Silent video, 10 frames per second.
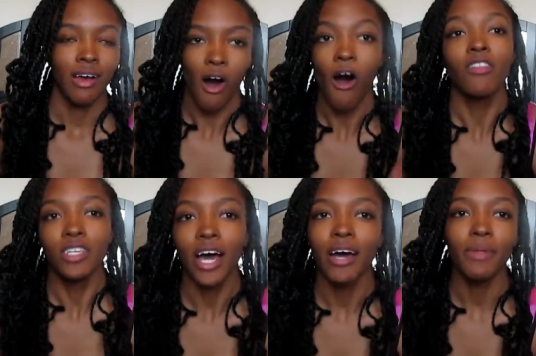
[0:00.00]
all the
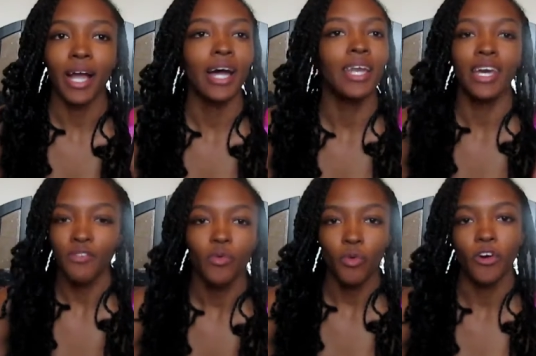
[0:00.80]
time. Like, I
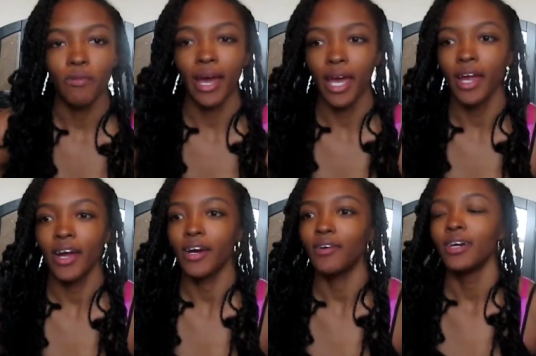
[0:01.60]
never wore my hair
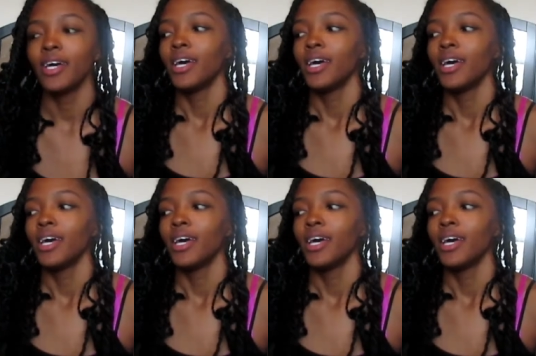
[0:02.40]
out.